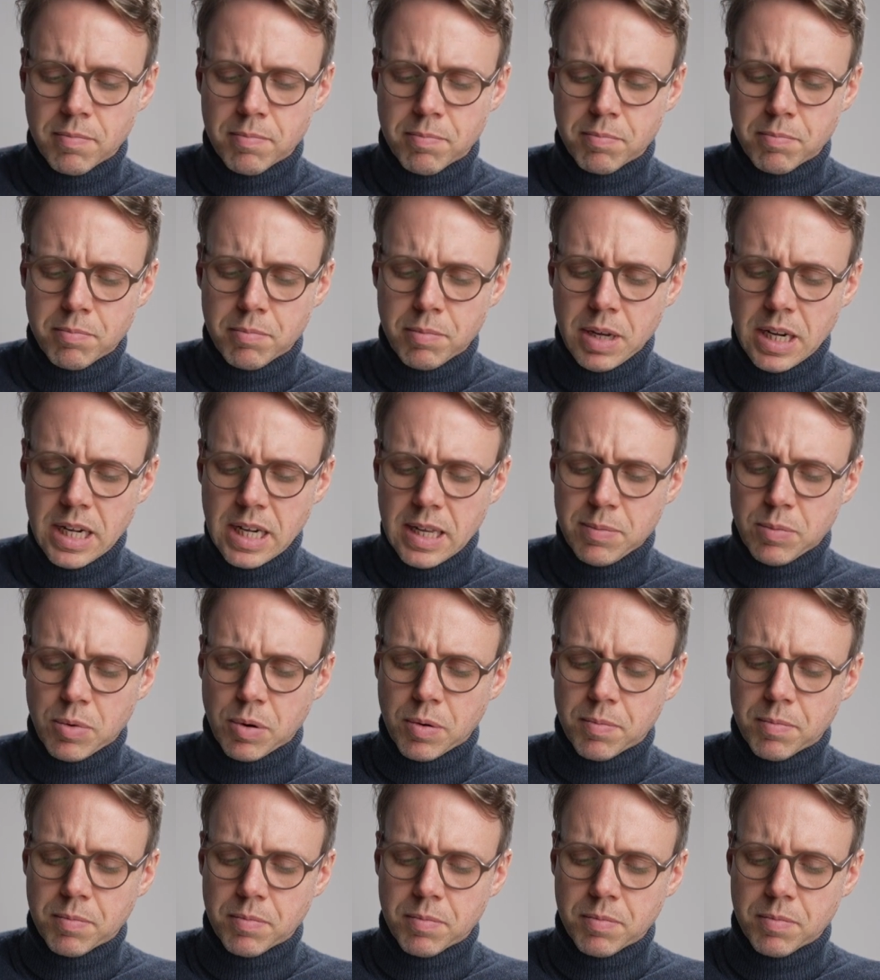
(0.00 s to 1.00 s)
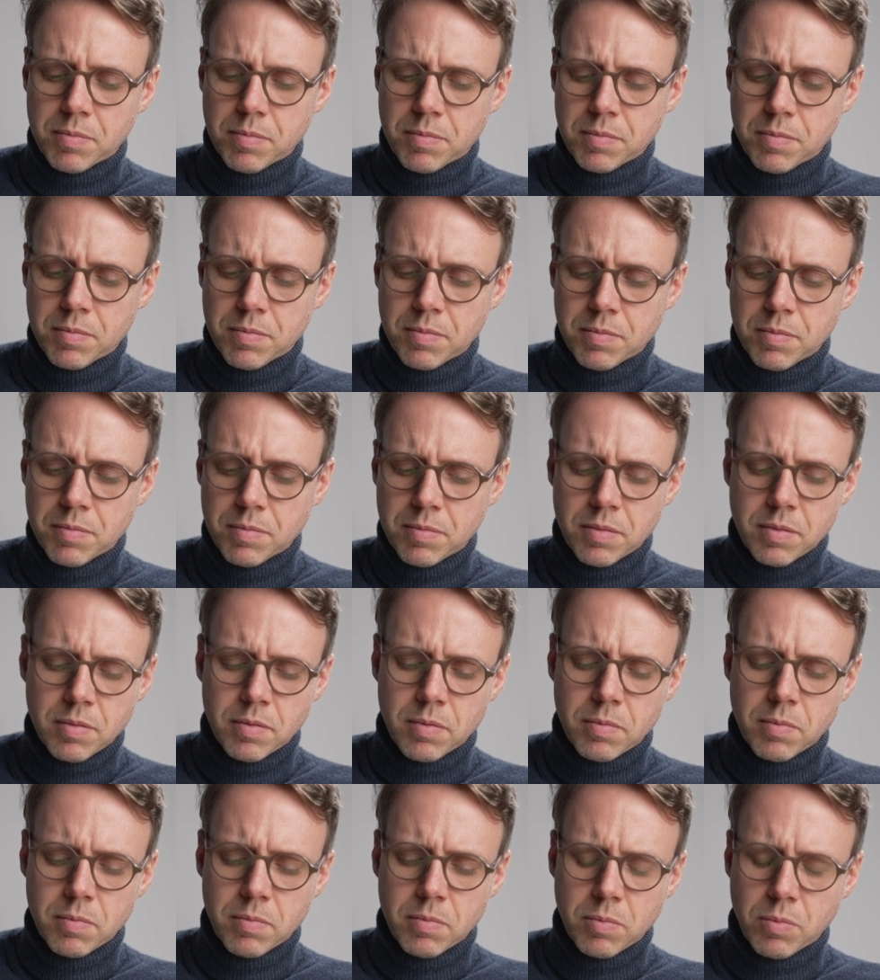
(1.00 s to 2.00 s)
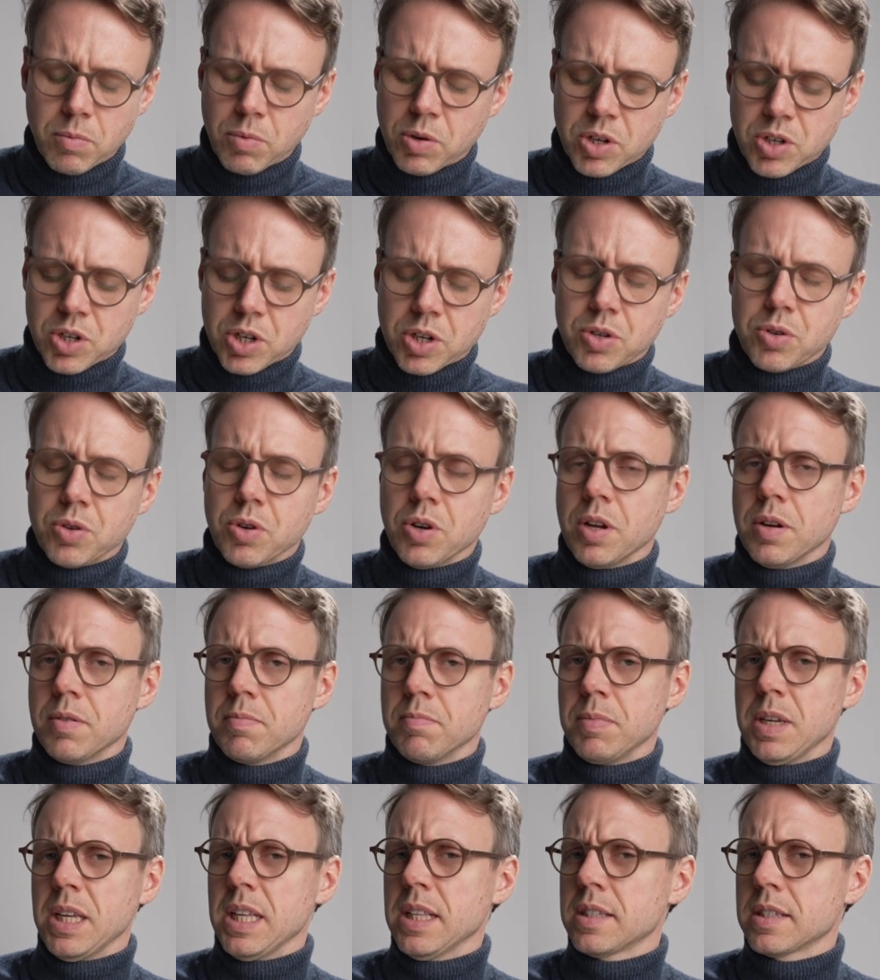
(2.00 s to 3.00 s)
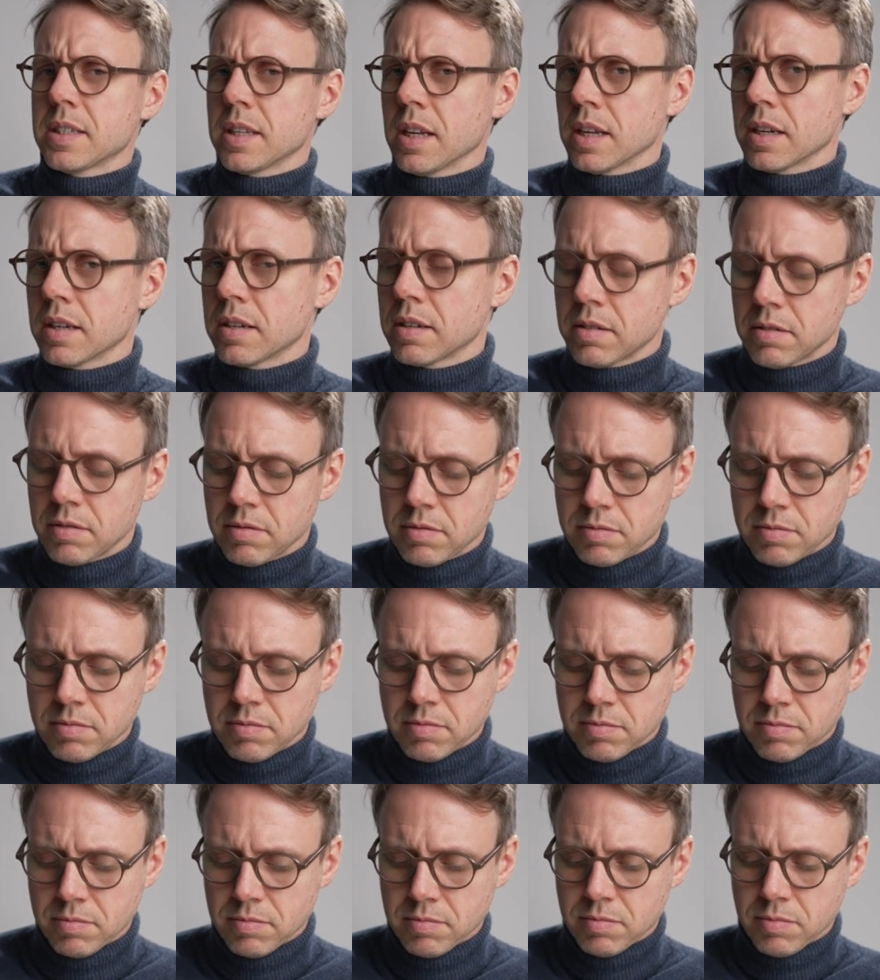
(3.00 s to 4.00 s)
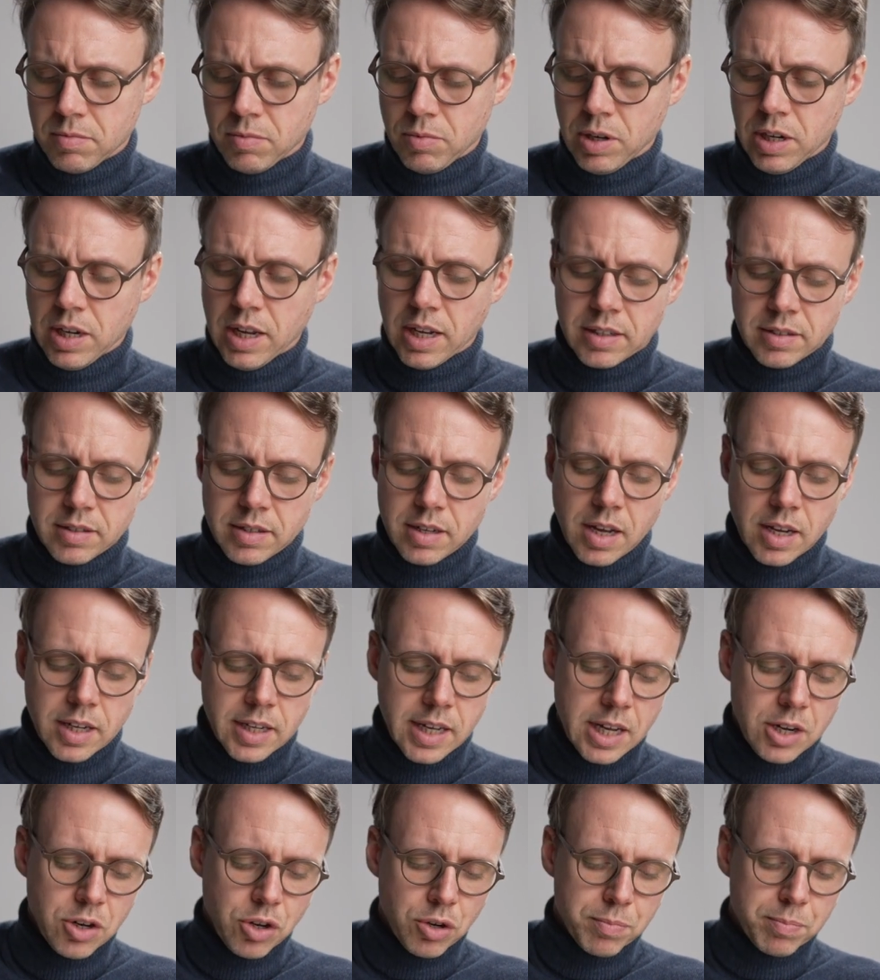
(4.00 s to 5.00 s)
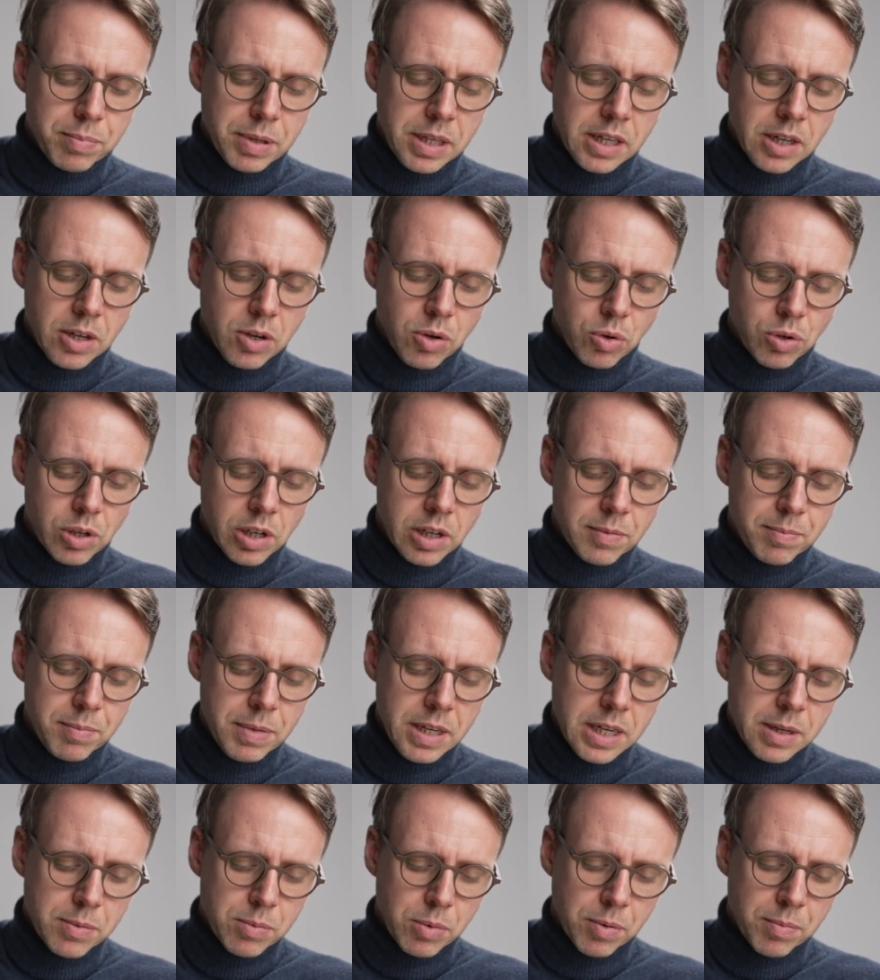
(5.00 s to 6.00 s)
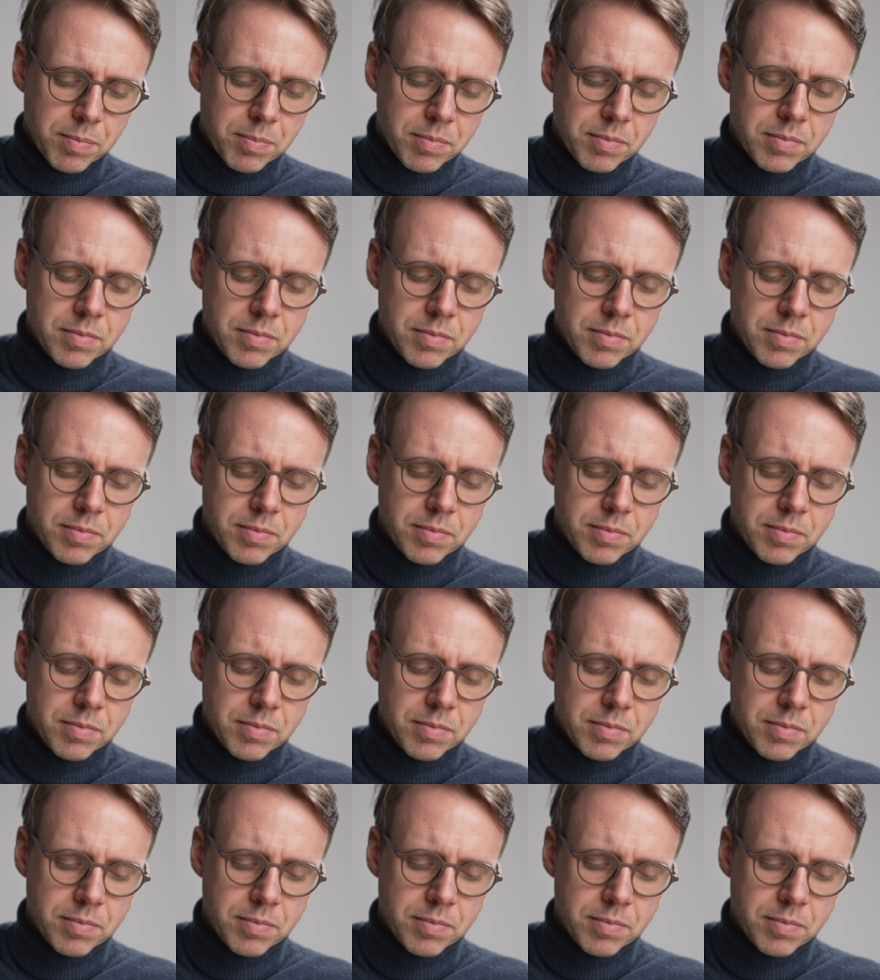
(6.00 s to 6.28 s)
minimum, which in turn means that, well, x star cannot be a local minimum.